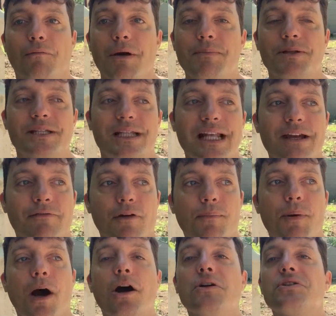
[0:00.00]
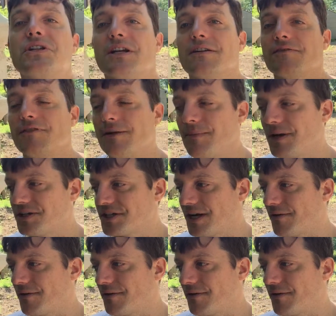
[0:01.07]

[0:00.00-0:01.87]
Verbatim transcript: a women's league for opposing female